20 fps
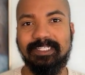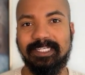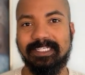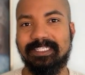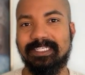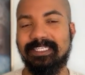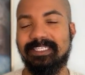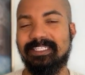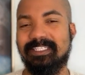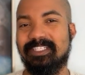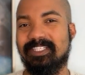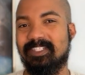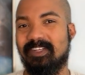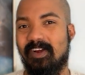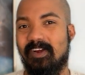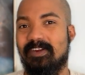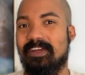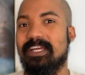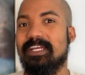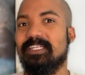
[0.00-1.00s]
Just
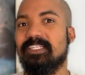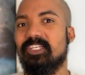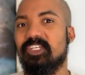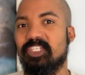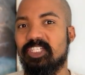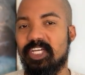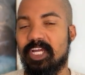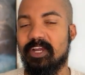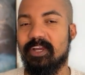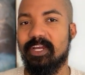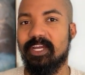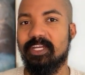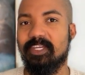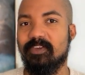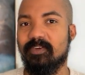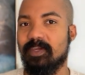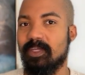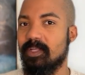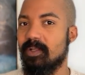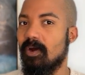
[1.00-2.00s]
starting to share it,
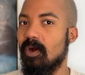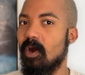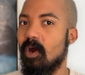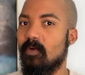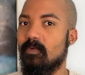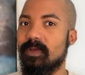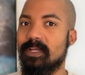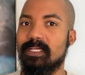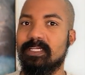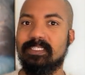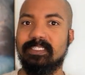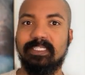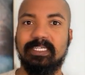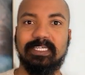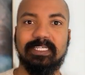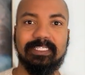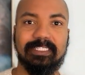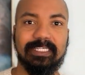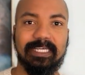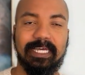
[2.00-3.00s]
you can already
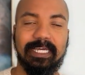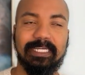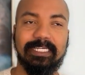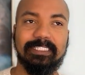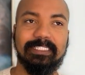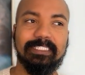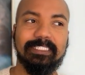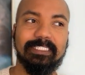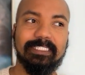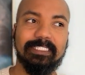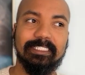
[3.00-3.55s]
see it's like